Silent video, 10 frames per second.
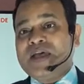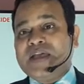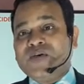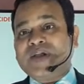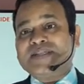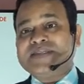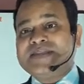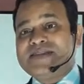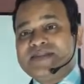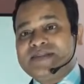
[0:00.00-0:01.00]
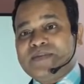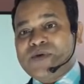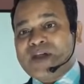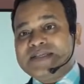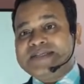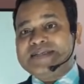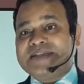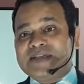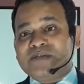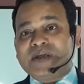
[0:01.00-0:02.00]
you can see here the boy is
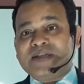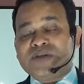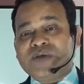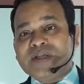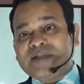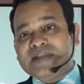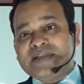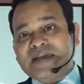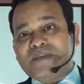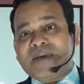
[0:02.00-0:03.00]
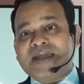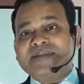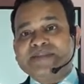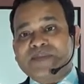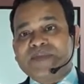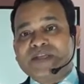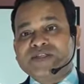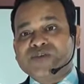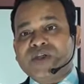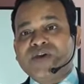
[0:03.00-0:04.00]
sitting but you know in in their mind something
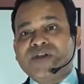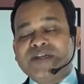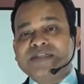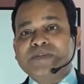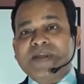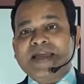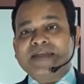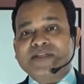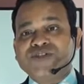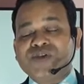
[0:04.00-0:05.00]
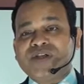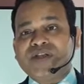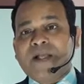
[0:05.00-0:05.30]
is going on in his plan actually